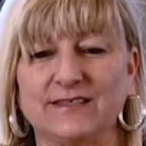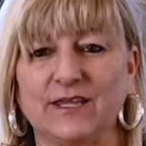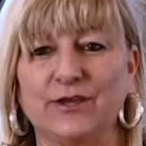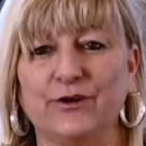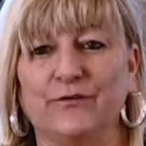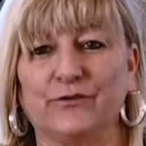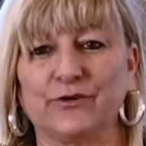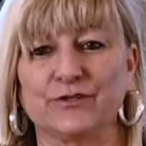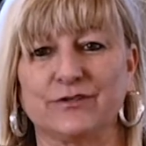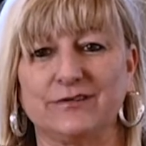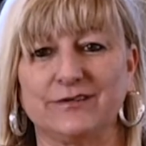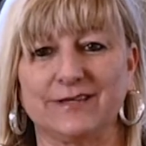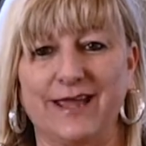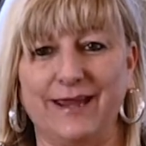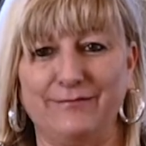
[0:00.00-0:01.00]
universal
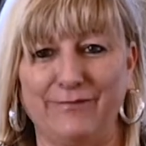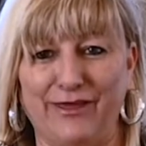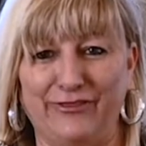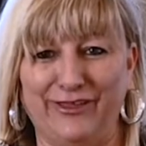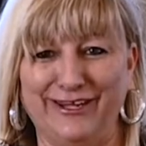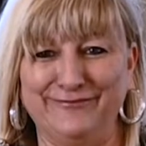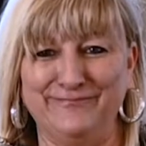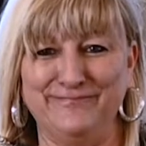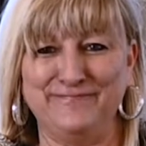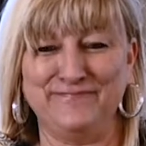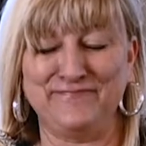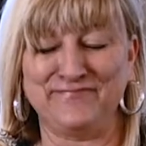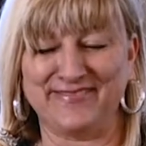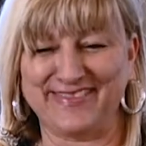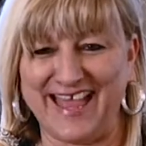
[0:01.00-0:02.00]
design method.
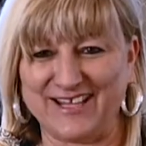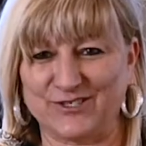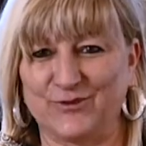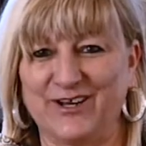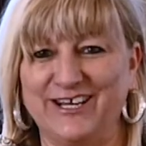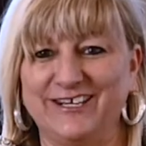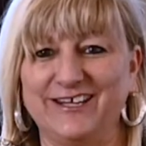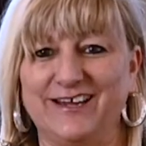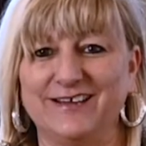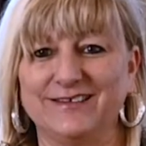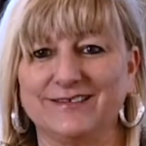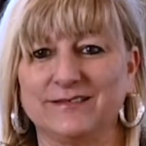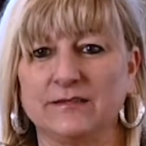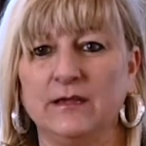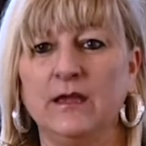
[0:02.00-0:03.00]
That's what it
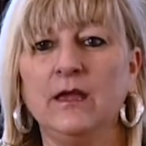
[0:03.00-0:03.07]
does.